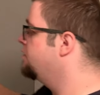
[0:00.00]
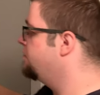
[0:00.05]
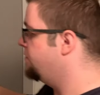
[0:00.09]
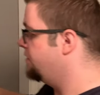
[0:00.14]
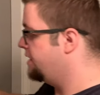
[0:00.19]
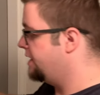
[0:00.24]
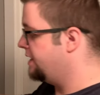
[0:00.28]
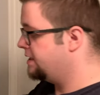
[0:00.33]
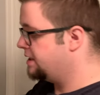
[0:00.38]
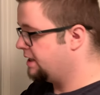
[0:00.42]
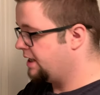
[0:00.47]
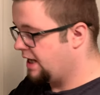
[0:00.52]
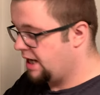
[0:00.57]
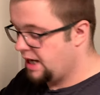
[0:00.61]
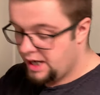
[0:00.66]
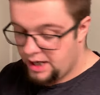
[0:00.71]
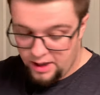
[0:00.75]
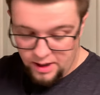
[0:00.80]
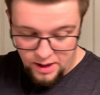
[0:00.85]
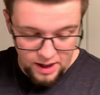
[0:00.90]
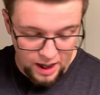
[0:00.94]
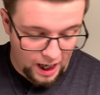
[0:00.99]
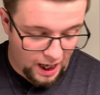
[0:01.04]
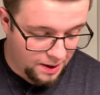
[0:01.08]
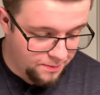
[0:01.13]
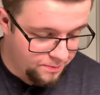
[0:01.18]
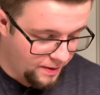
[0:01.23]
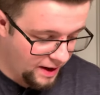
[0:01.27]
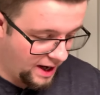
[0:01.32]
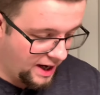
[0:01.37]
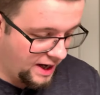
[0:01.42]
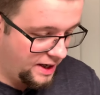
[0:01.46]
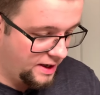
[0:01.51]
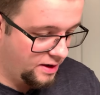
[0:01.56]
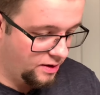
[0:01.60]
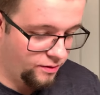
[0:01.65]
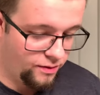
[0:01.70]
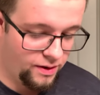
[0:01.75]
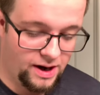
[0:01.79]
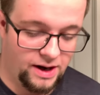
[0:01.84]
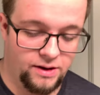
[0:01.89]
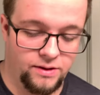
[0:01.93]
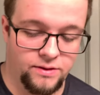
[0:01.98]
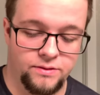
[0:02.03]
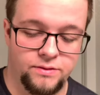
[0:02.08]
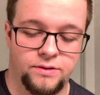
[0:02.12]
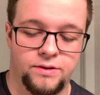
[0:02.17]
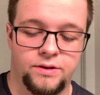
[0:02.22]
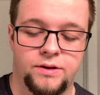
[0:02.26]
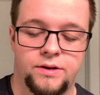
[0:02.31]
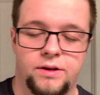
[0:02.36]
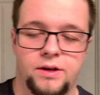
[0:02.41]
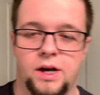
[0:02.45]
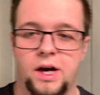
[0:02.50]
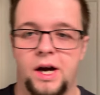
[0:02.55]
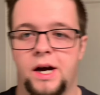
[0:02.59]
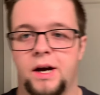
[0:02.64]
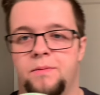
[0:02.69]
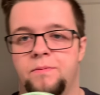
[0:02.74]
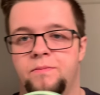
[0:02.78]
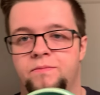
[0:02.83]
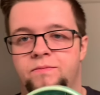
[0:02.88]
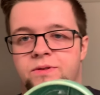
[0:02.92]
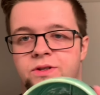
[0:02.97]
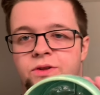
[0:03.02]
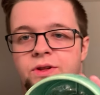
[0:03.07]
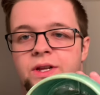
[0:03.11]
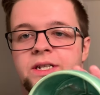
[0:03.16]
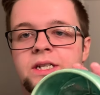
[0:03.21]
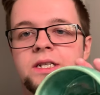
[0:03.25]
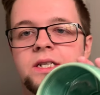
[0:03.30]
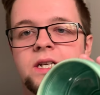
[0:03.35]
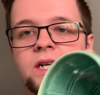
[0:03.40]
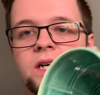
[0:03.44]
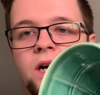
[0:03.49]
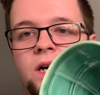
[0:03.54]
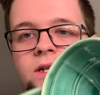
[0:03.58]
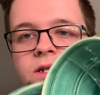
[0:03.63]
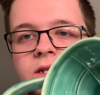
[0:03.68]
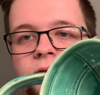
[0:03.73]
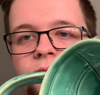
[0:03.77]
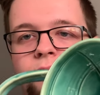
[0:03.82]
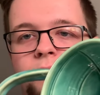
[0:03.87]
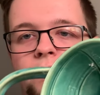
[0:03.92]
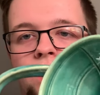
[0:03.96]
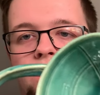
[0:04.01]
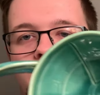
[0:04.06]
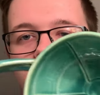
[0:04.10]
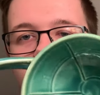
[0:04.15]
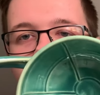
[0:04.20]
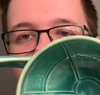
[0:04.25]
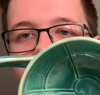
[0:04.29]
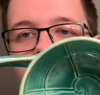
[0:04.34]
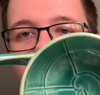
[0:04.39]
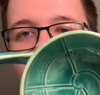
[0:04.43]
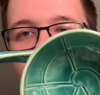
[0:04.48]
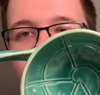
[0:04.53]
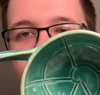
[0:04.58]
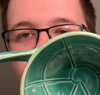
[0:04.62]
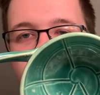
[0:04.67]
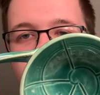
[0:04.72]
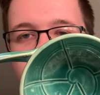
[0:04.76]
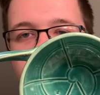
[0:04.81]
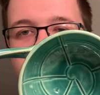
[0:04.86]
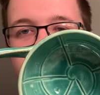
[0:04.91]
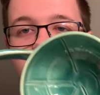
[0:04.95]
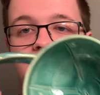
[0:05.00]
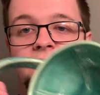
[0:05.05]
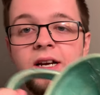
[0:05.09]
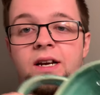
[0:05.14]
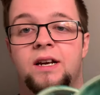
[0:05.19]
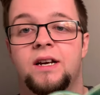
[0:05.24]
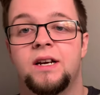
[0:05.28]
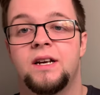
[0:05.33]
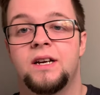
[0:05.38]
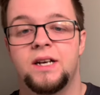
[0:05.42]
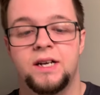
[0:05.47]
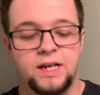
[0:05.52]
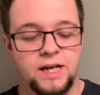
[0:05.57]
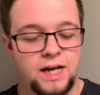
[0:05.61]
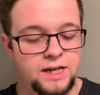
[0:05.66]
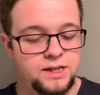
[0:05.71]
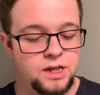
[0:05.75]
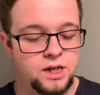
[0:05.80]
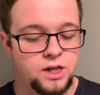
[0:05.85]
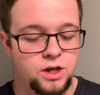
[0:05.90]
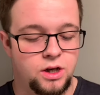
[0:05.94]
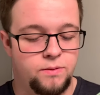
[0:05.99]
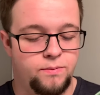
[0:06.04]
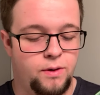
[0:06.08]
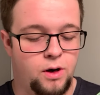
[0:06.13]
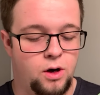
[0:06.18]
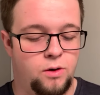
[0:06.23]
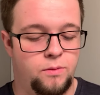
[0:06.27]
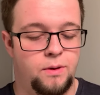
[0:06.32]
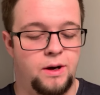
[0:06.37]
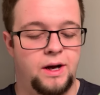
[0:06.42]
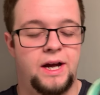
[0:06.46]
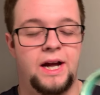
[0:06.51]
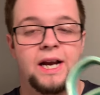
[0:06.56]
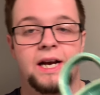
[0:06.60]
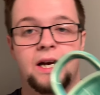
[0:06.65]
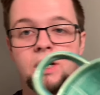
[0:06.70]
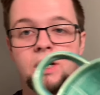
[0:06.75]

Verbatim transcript: this guy, I paid around, so this is a custom bowl that I bought off Etsy. It's a good bowl, but it